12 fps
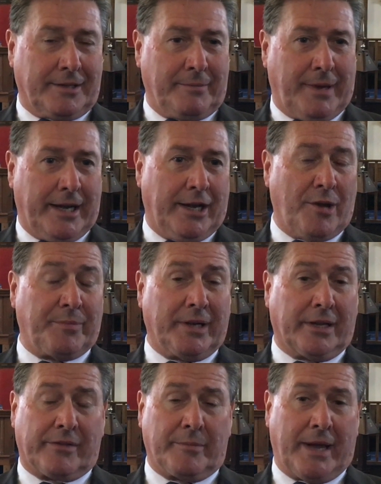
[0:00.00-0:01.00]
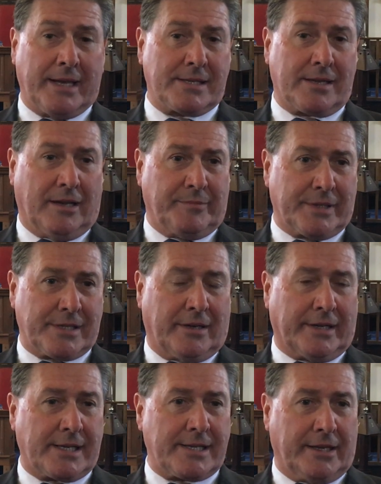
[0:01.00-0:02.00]
The main opening of the Bayside
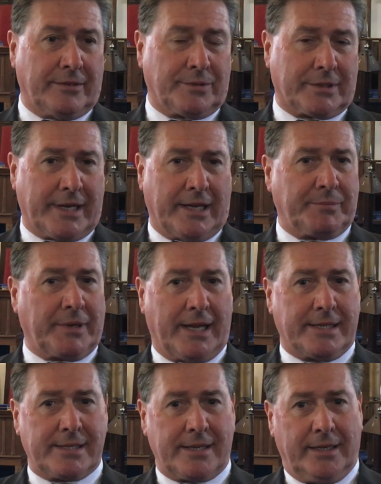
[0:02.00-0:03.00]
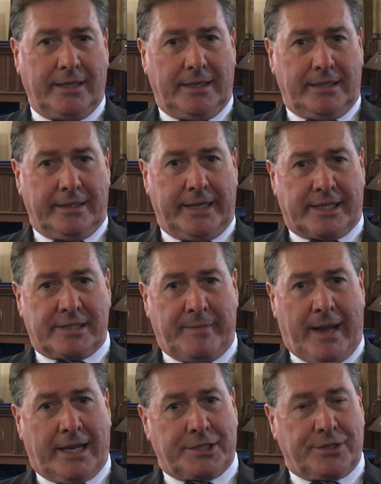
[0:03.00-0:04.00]
Masonic Centre will take place next
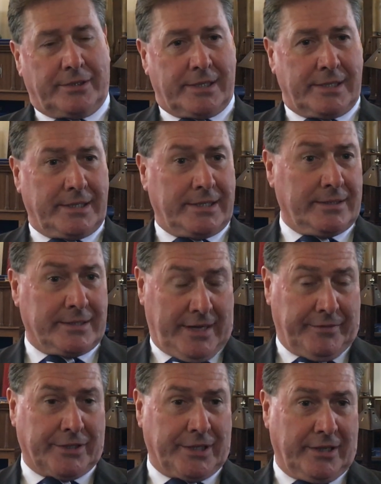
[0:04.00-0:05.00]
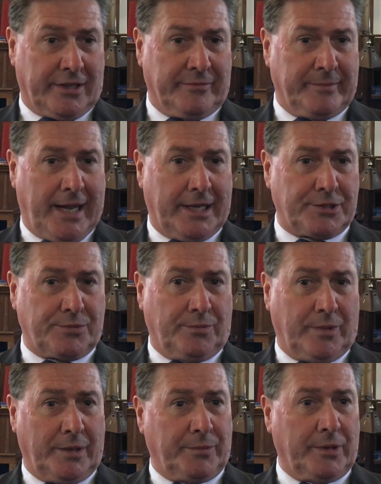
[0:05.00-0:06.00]
March, on the 17th of March,
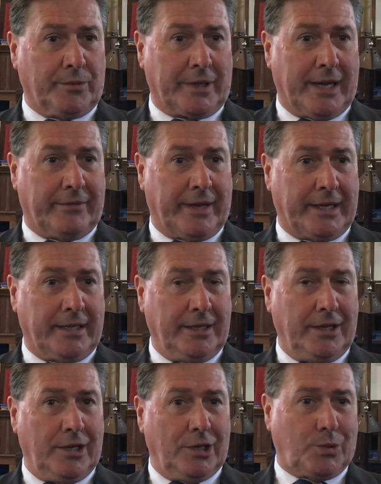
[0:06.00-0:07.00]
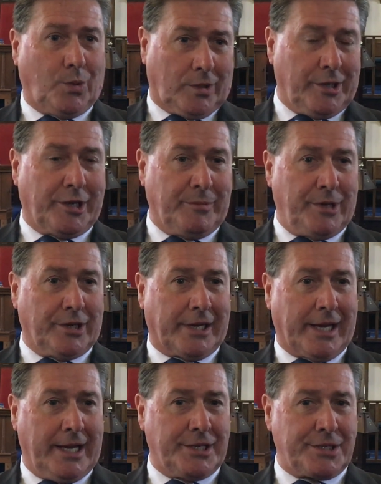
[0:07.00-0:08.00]
where we will have a quarterly
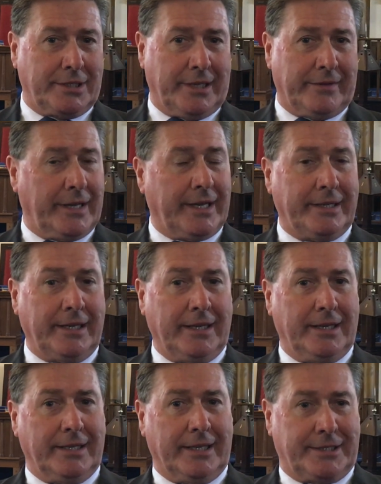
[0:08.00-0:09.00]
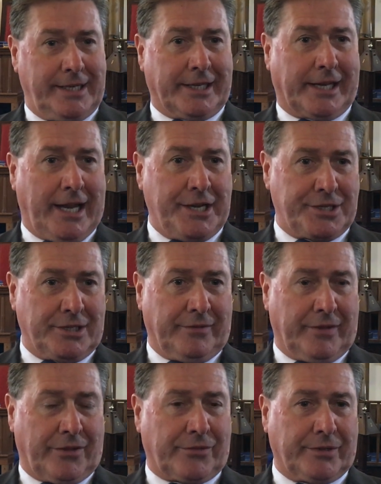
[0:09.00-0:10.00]
communication and then a dedication
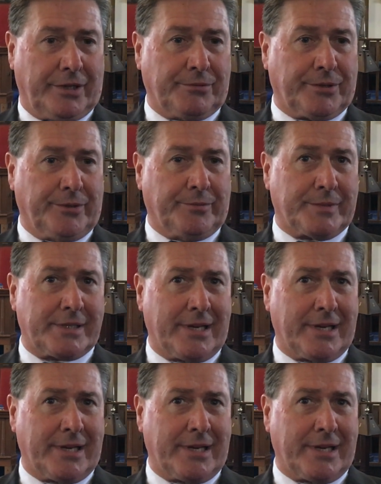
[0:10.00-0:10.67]
of the 3 rooms.